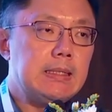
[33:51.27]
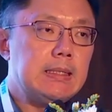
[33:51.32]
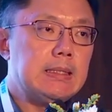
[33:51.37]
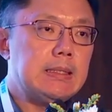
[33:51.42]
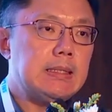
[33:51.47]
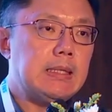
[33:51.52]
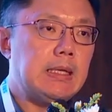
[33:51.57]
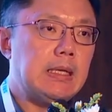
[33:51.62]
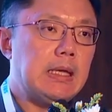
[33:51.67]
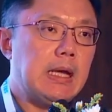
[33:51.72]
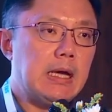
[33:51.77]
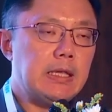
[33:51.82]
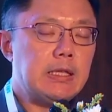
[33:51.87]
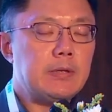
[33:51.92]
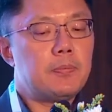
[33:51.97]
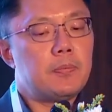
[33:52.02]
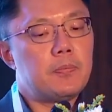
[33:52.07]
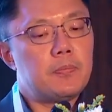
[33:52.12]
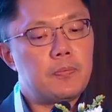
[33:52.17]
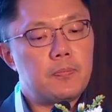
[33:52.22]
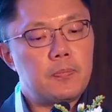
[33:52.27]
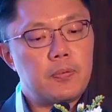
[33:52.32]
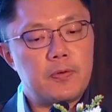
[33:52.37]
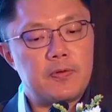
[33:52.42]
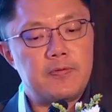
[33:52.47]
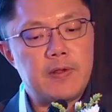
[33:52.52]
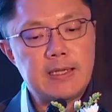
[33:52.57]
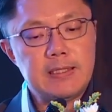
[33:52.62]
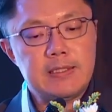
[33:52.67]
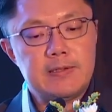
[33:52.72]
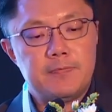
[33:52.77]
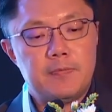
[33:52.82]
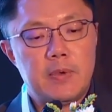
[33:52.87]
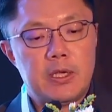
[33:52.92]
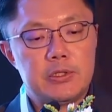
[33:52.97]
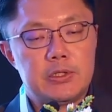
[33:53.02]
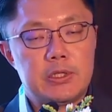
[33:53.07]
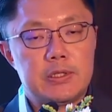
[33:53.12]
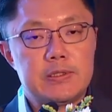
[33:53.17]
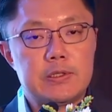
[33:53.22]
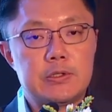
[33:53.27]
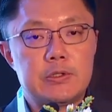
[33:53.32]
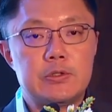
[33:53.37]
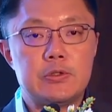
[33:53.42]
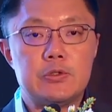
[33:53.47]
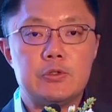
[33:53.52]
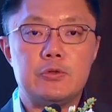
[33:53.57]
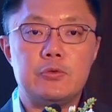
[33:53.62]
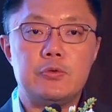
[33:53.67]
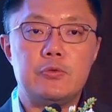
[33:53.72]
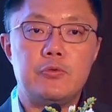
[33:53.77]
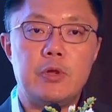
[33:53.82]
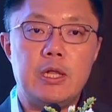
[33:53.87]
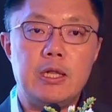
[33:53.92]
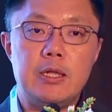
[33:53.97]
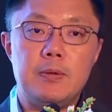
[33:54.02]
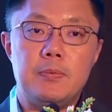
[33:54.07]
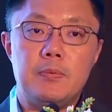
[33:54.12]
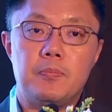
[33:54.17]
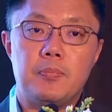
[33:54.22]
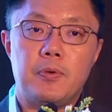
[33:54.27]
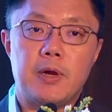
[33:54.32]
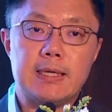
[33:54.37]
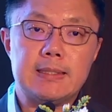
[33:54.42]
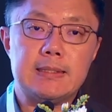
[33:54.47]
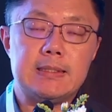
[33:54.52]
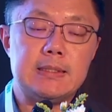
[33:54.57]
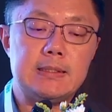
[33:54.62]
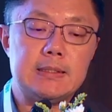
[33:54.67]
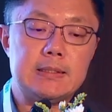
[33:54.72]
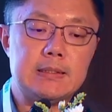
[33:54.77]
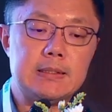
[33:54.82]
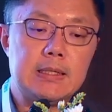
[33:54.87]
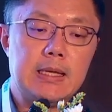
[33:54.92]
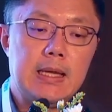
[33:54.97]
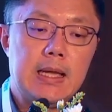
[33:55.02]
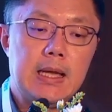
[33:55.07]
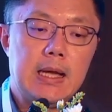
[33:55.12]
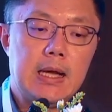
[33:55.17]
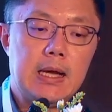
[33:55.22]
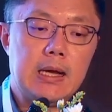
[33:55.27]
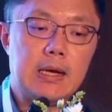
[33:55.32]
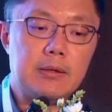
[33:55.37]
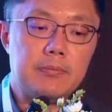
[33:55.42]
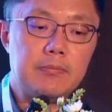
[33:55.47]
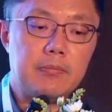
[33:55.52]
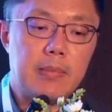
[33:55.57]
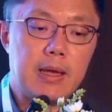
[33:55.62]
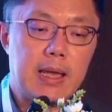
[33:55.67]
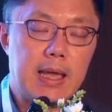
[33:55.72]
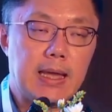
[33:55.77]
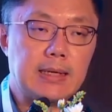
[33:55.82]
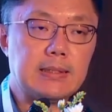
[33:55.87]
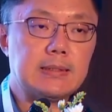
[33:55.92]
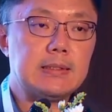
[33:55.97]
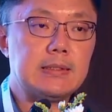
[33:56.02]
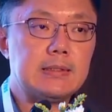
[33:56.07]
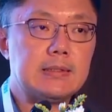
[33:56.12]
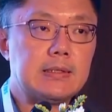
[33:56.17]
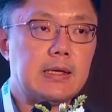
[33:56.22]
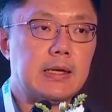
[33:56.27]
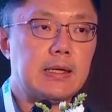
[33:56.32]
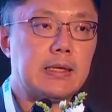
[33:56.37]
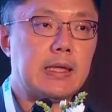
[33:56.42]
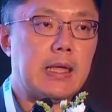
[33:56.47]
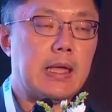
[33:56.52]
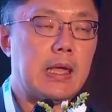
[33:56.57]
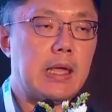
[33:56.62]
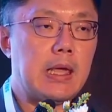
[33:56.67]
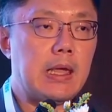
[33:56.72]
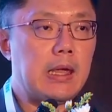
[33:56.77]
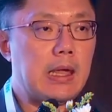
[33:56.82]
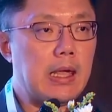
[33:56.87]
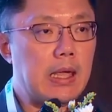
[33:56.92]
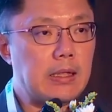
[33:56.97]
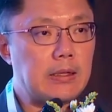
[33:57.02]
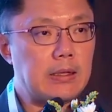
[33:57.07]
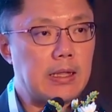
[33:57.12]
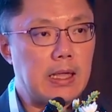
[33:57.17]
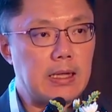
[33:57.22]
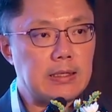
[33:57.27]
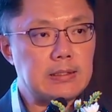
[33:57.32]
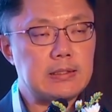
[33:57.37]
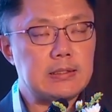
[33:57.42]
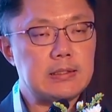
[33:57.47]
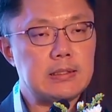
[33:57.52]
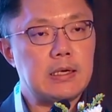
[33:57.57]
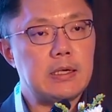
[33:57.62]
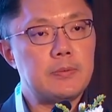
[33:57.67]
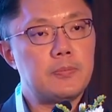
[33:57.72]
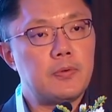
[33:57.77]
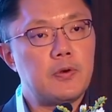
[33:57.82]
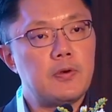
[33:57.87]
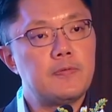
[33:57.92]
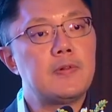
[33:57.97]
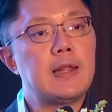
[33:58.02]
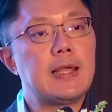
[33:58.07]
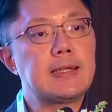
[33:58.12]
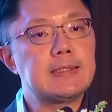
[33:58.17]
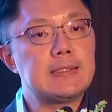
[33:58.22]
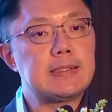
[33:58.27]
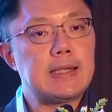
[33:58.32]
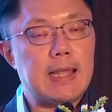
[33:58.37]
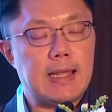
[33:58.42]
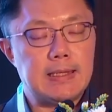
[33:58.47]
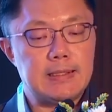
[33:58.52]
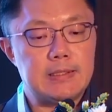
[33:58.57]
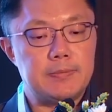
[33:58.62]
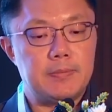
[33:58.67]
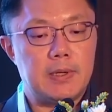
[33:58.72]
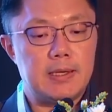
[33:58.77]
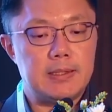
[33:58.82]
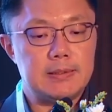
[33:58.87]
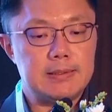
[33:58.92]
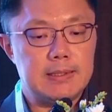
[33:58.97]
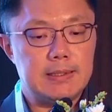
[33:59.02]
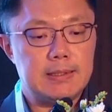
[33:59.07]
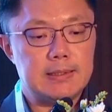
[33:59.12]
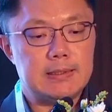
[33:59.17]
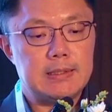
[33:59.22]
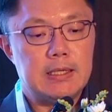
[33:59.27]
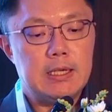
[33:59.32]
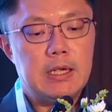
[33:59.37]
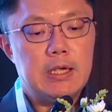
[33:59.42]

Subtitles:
The other preventive measures is to really practice exit site care and exit site prophylactic antibiotics.